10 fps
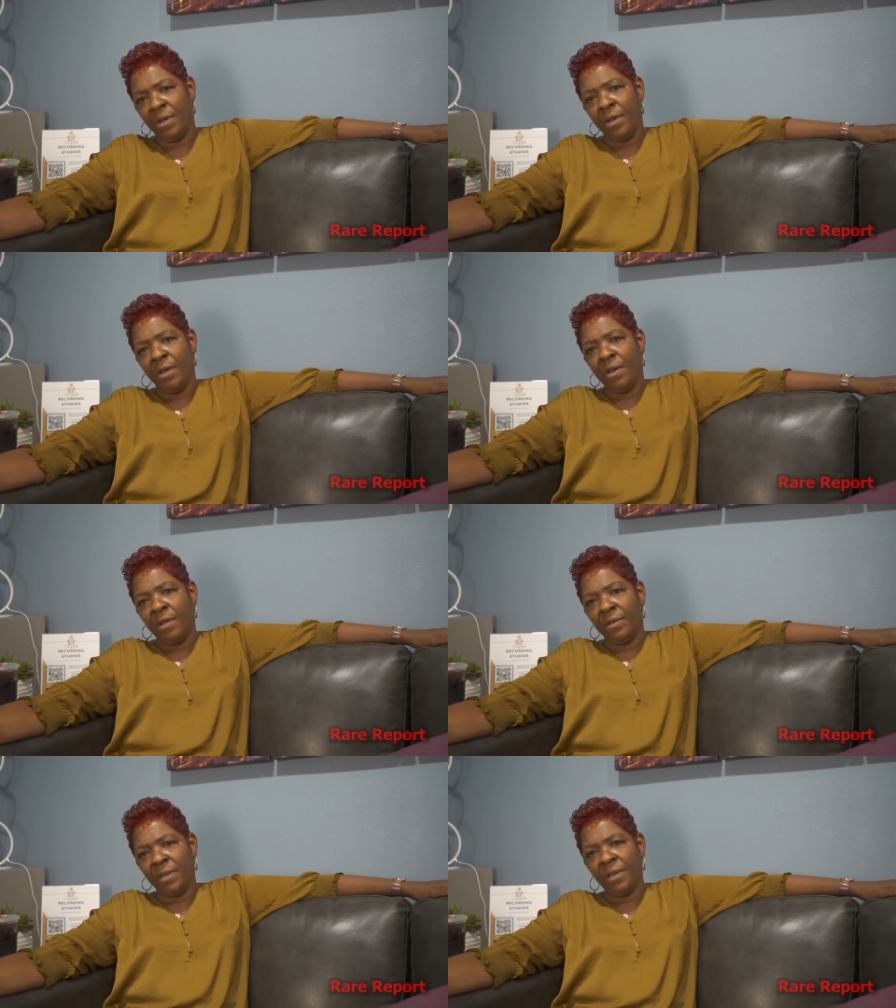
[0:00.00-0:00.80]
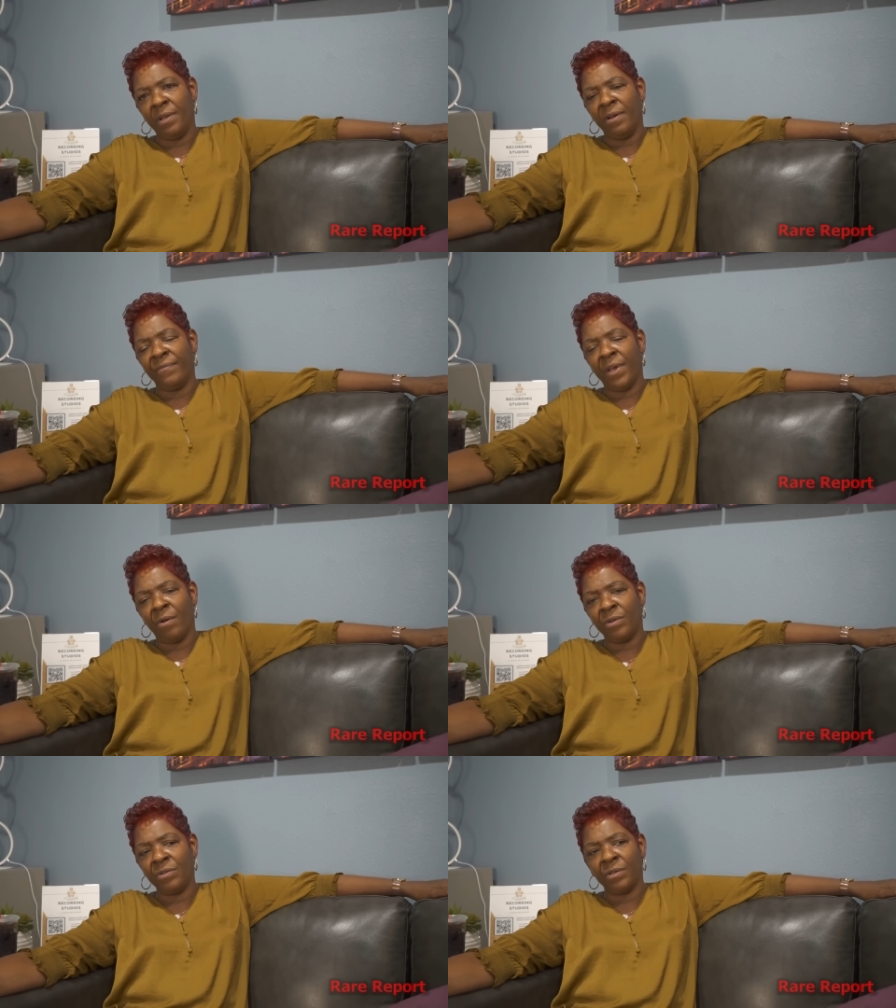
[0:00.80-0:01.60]
Mm. They loved
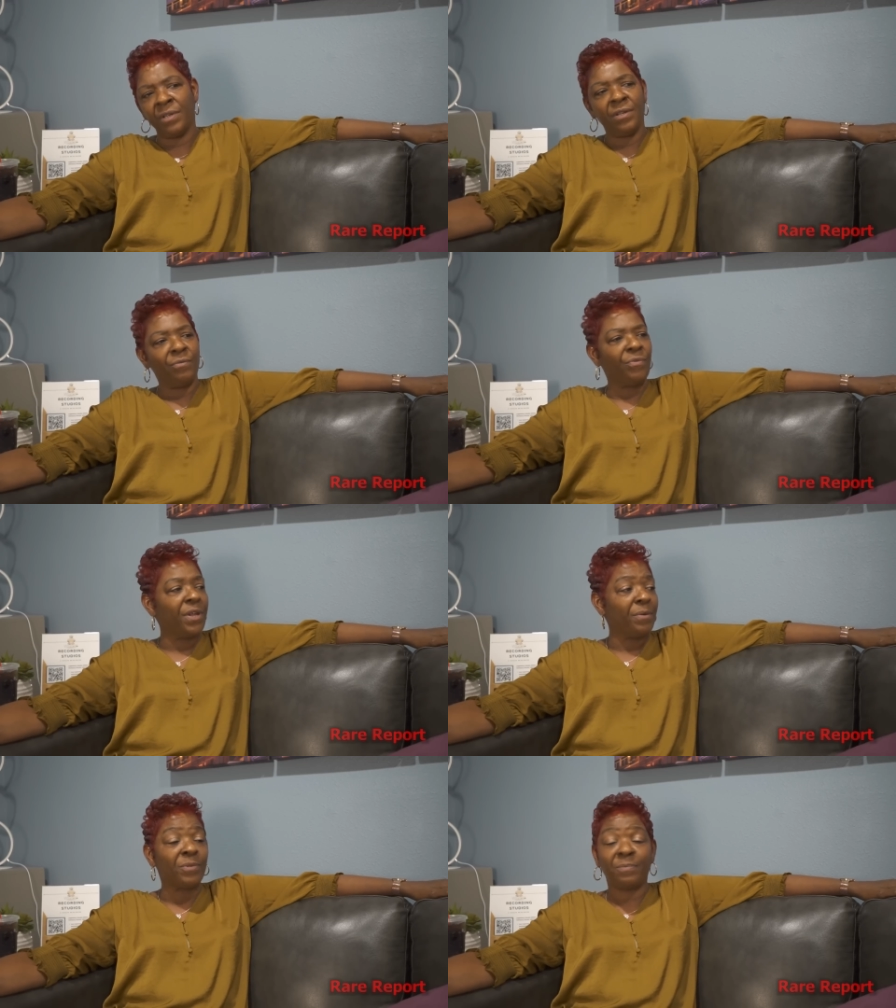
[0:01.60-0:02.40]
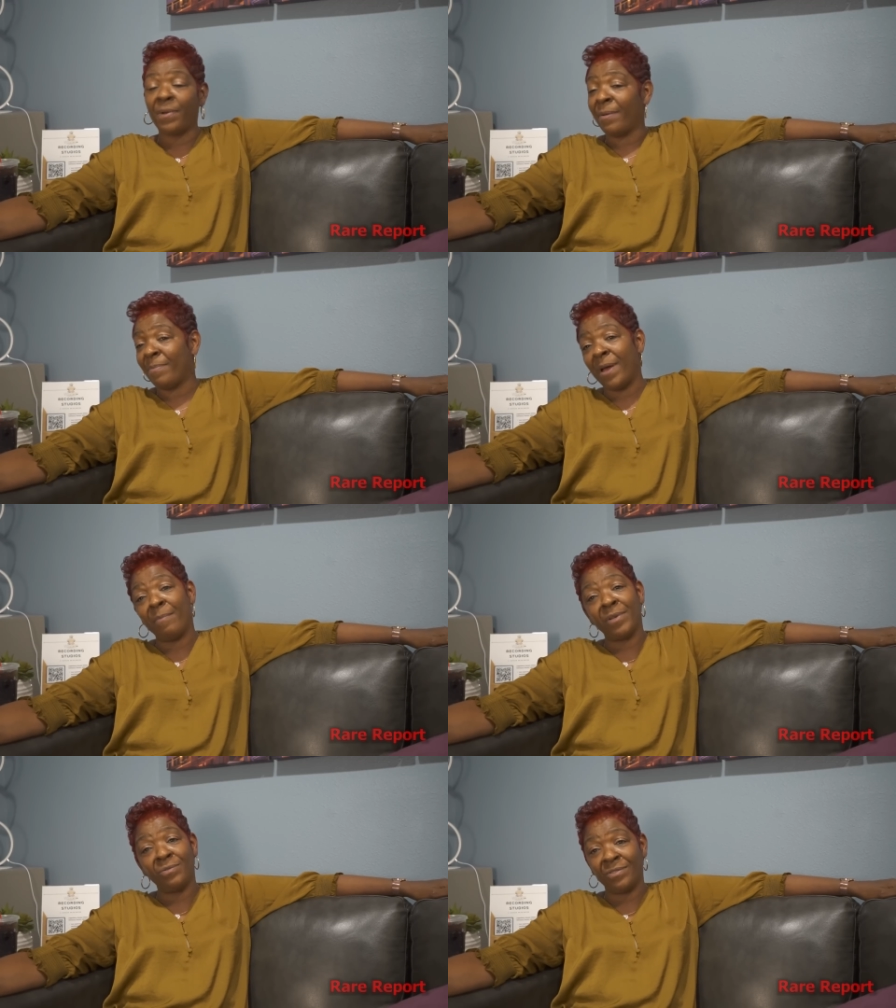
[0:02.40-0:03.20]
our cooking. The red up spot
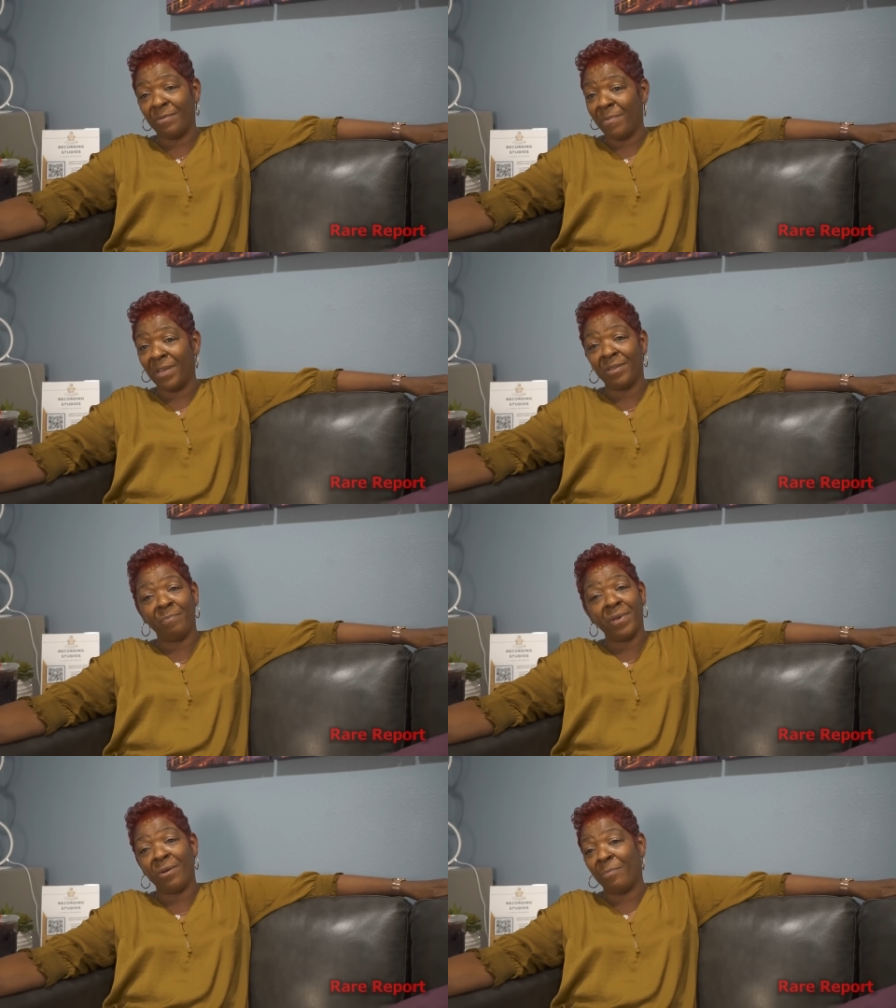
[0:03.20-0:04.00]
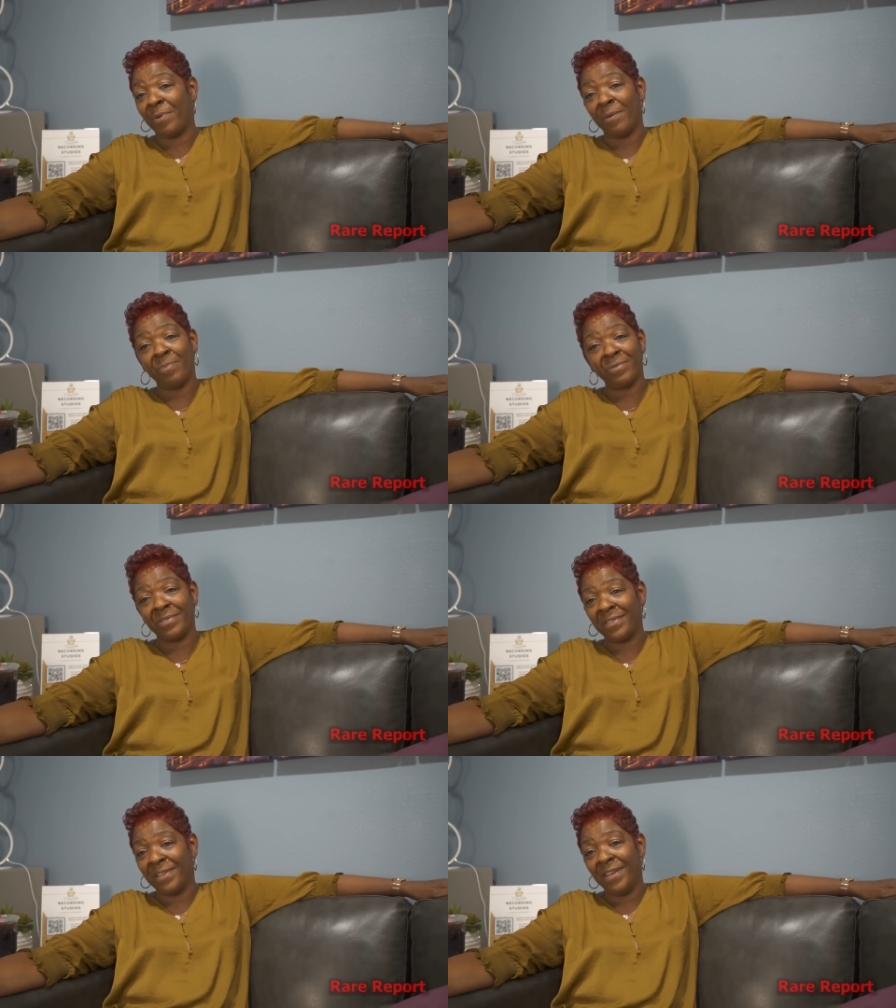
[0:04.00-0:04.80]
mama used to make the bell
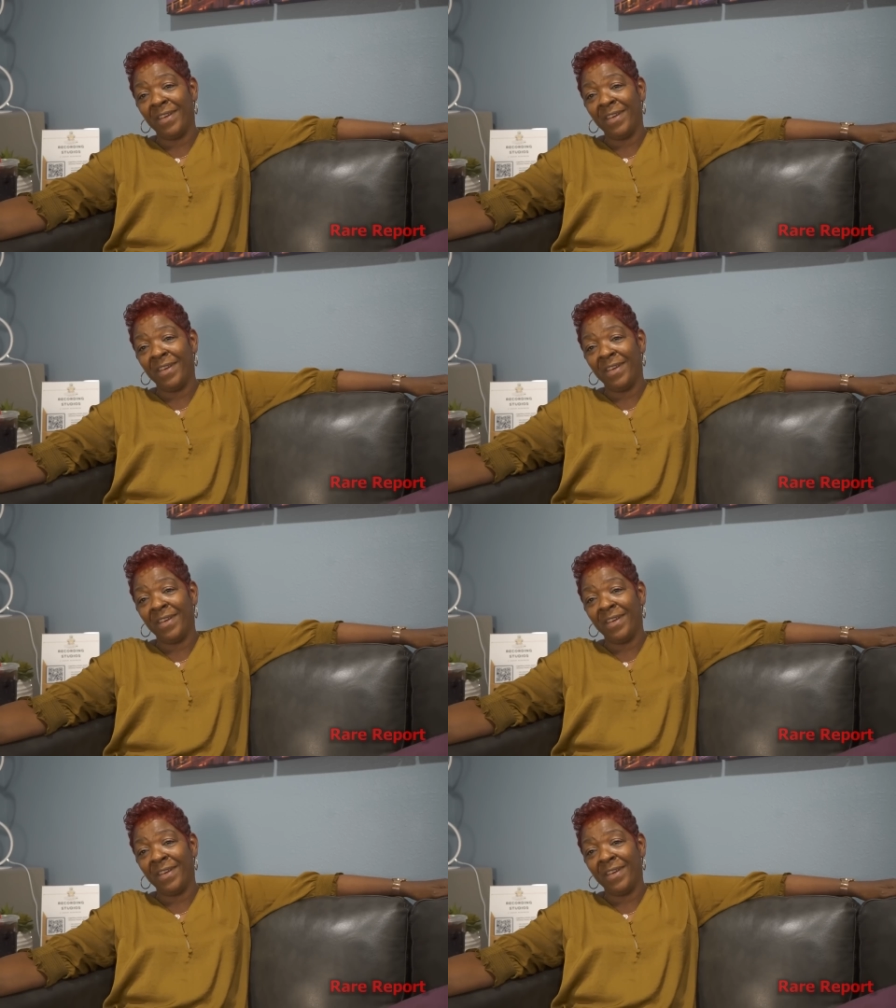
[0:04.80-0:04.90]
peppers.